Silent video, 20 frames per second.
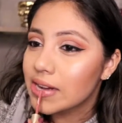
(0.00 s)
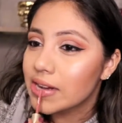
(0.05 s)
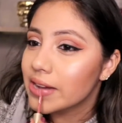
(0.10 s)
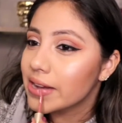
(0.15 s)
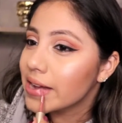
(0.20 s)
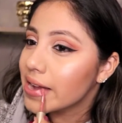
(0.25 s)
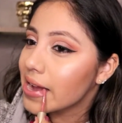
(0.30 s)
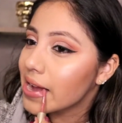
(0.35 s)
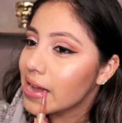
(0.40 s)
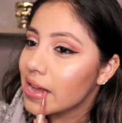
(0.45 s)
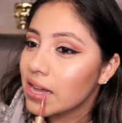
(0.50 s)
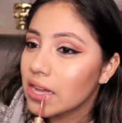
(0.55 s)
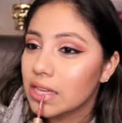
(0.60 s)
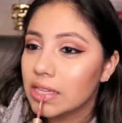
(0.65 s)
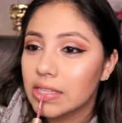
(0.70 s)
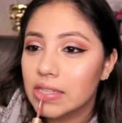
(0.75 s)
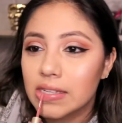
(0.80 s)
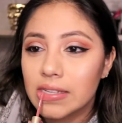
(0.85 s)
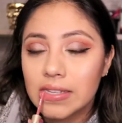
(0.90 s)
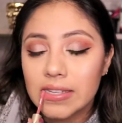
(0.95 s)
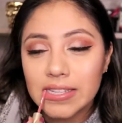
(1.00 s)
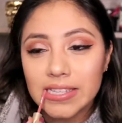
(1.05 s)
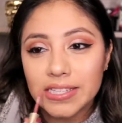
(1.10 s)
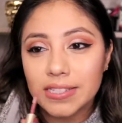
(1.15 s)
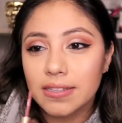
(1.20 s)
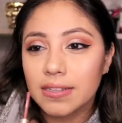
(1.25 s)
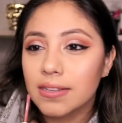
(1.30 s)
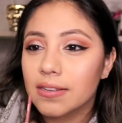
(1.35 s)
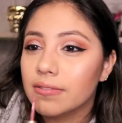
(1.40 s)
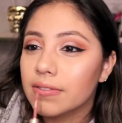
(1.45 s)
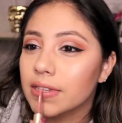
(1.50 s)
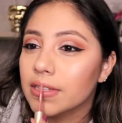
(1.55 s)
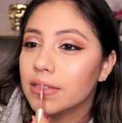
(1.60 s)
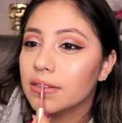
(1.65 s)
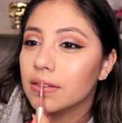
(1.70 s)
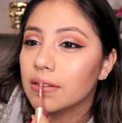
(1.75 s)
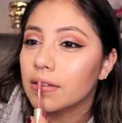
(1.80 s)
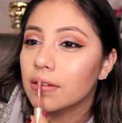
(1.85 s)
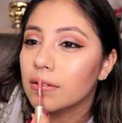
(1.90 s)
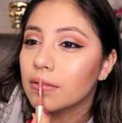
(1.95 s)
I guess, just to give us
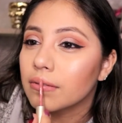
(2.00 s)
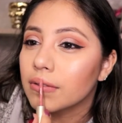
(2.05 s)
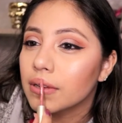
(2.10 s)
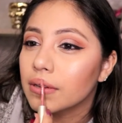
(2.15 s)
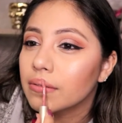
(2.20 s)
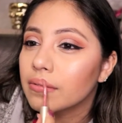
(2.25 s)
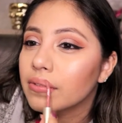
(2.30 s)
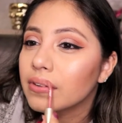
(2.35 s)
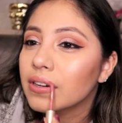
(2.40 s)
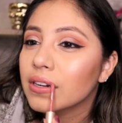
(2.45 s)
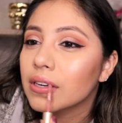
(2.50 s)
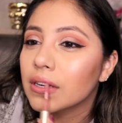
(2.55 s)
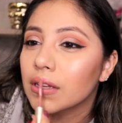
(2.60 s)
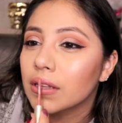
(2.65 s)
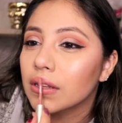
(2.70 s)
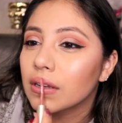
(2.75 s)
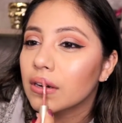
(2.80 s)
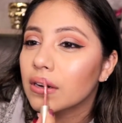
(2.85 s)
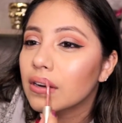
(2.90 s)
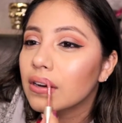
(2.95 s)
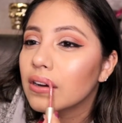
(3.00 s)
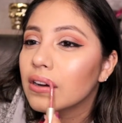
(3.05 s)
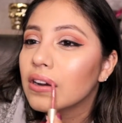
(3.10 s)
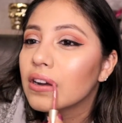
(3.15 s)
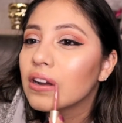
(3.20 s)
a little bit more color.